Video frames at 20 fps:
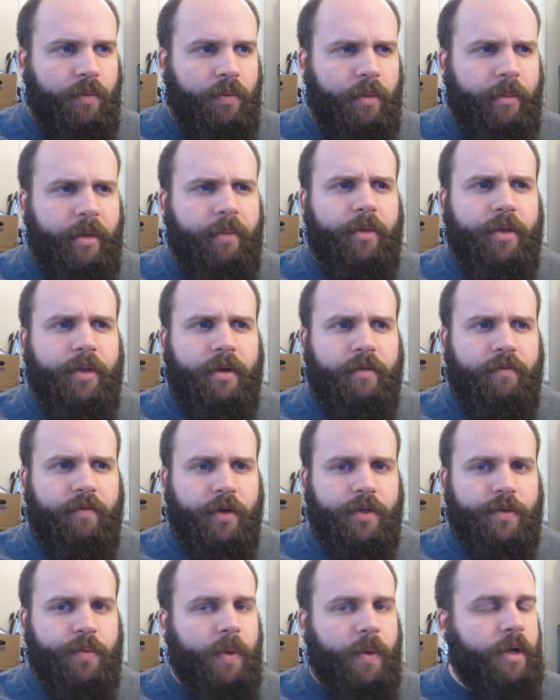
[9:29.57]
Remember that in
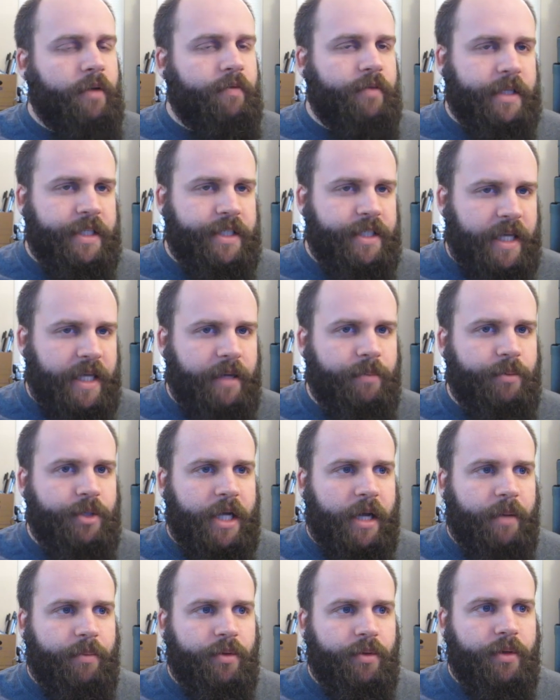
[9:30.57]
verse 1 of this same
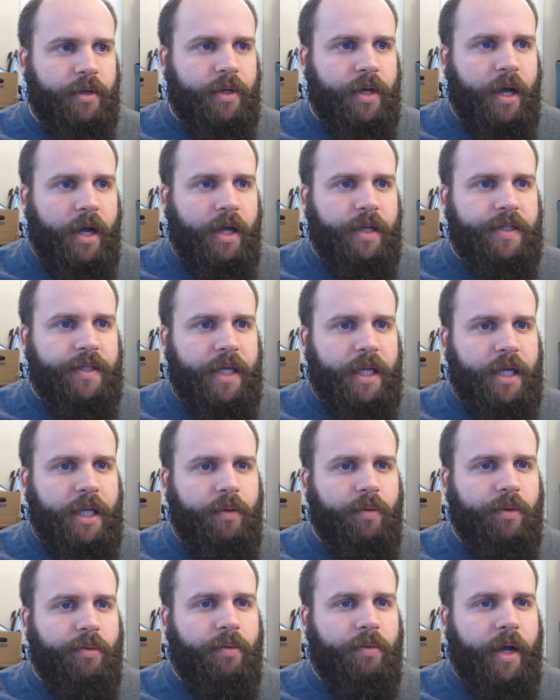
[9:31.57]
chapter that God said
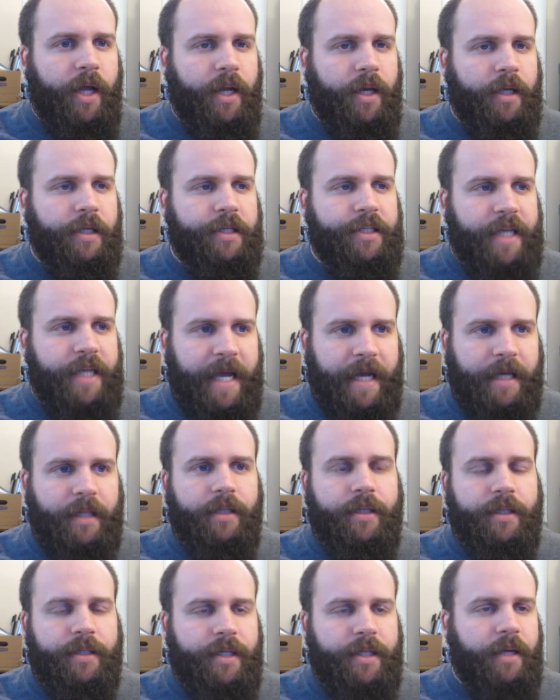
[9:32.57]
he would write
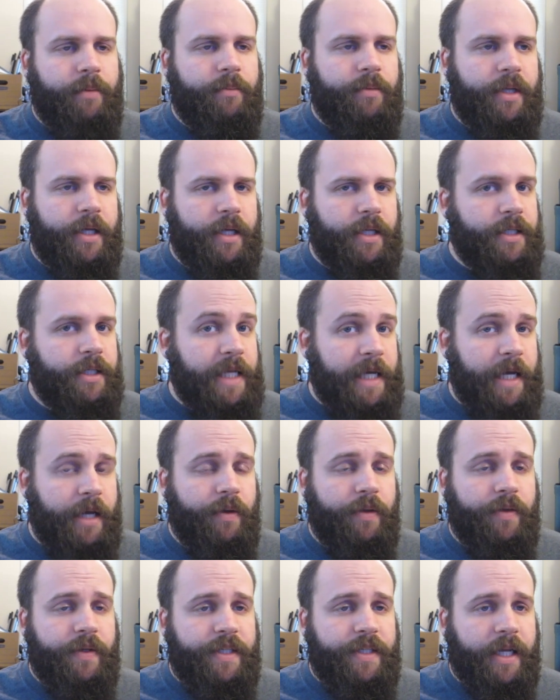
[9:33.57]
exactly the same thing
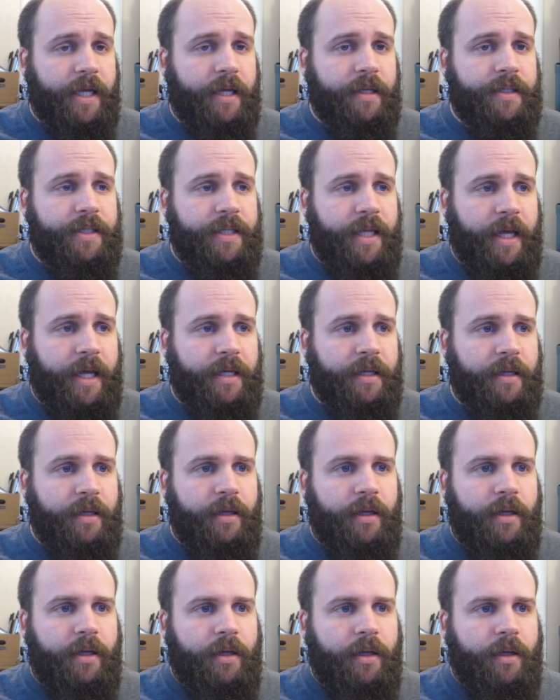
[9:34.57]
down in the second set,
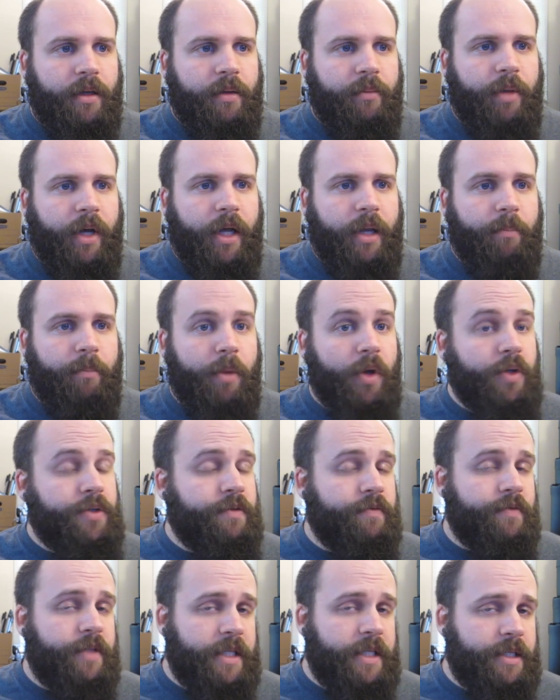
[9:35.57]
but
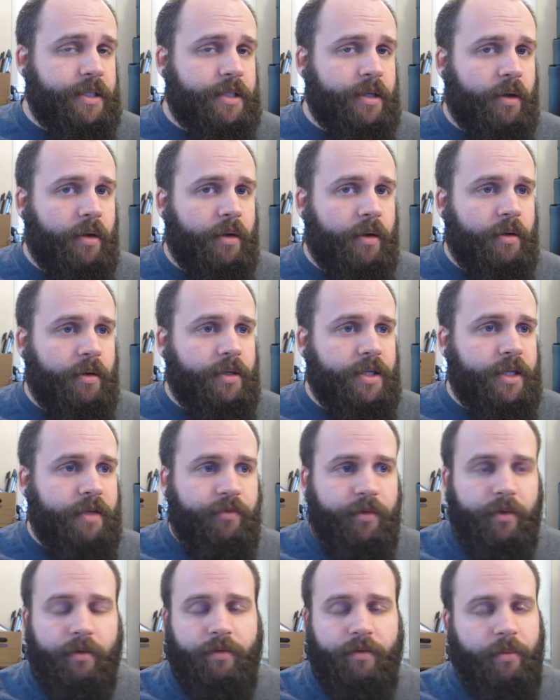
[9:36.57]
most of these are
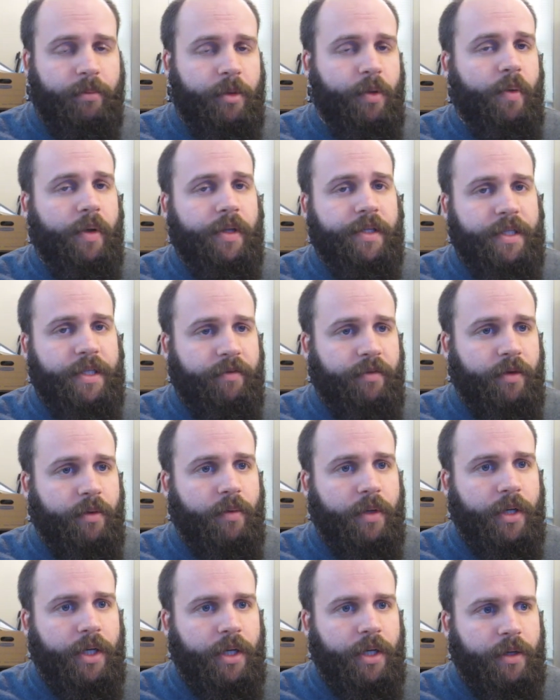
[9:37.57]
different from the ones
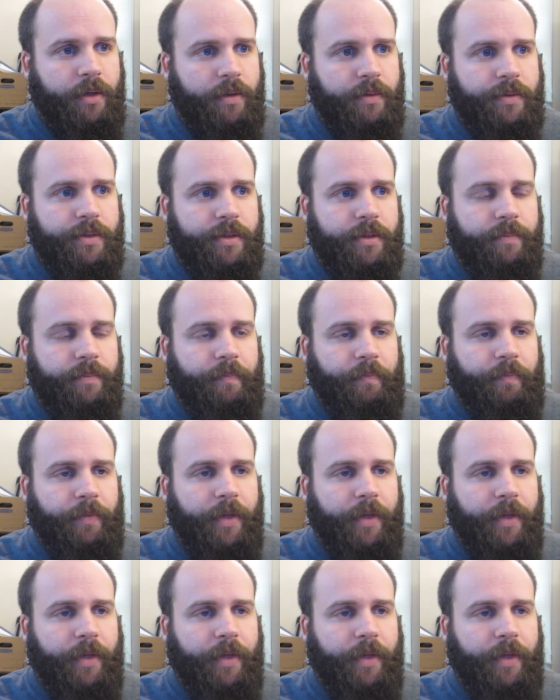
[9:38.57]
everyone knows.